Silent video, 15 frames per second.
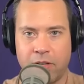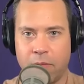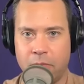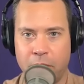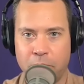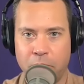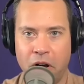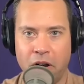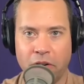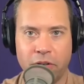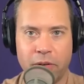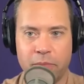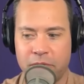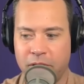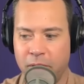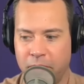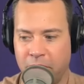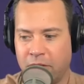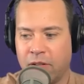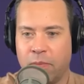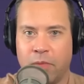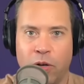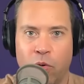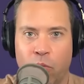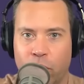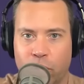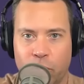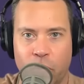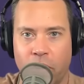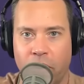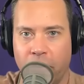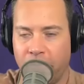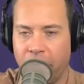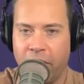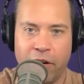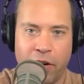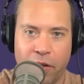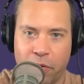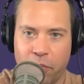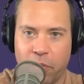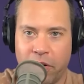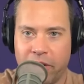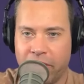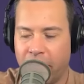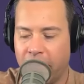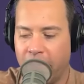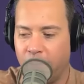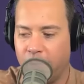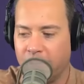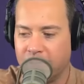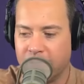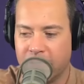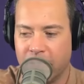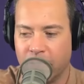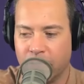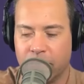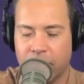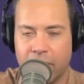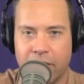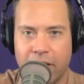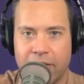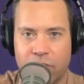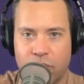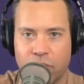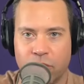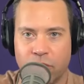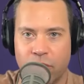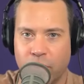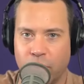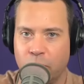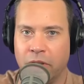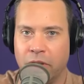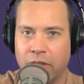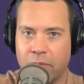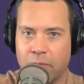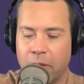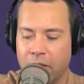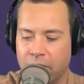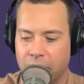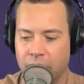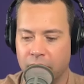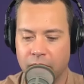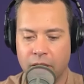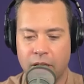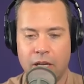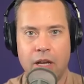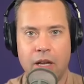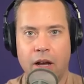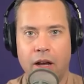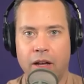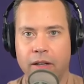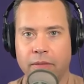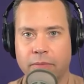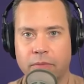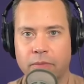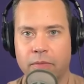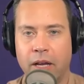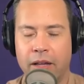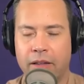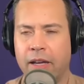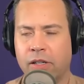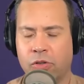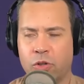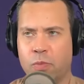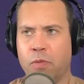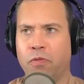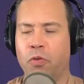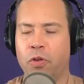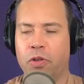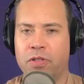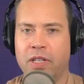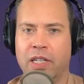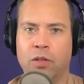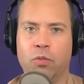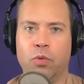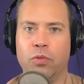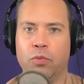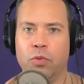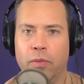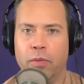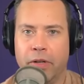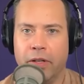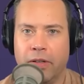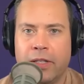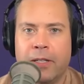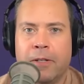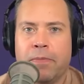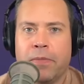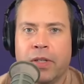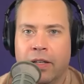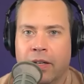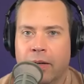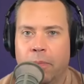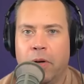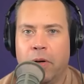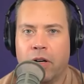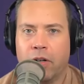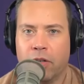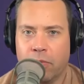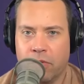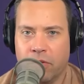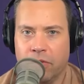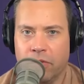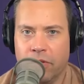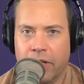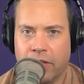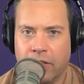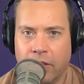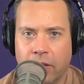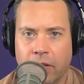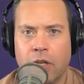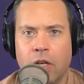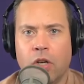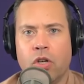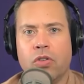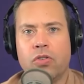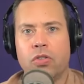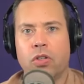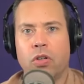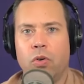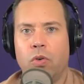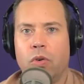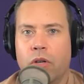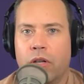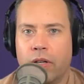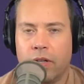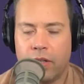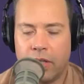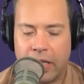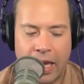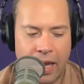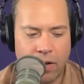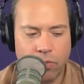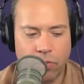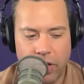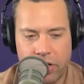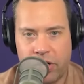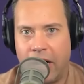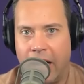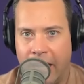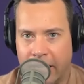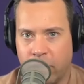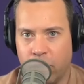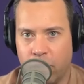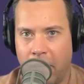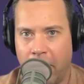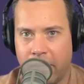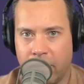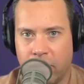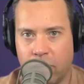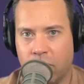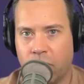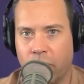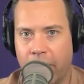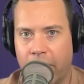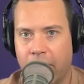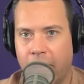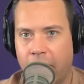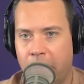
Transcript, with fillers: something pogrom, something something World War, then another one, and then they went, you know, screw this place, basically. Um, actually, it was before the Second World War, but yeah, pogroms will do that to you. So can Russia occupy Ukraine? I